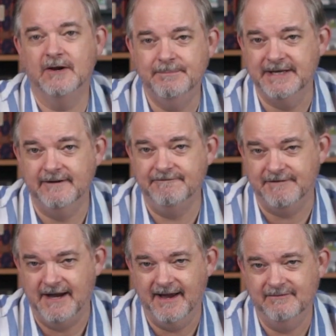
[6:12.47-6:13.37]
our bid of
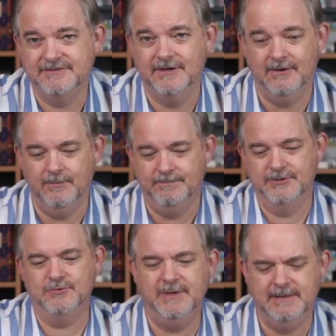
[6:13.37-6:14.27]
5. So
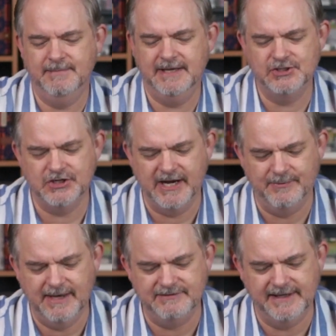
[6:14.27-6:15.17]
between me and
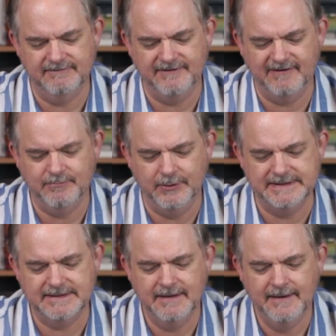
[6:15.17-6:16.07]
Giant, we have to get 5
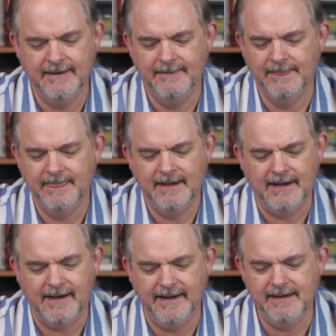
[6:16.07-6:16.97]
points.
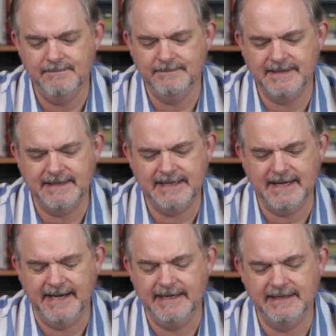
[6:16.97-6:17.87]
I am
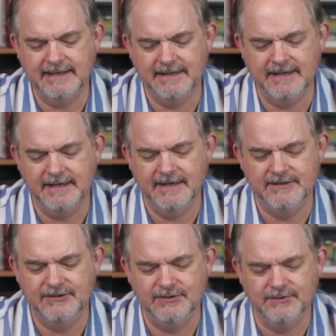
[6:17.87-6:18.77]
kind of going to
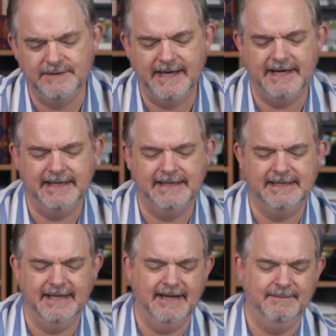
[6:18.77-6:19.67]
do that
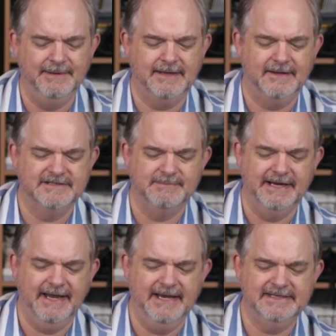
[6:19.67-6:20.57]
again because
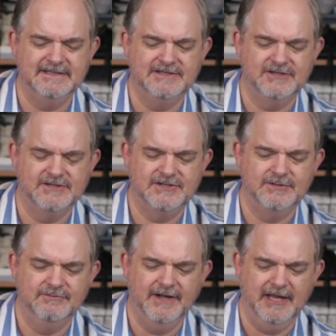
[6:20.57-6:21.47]
my ace is just
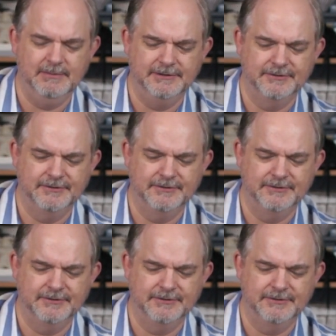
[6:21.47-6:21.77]
too valuable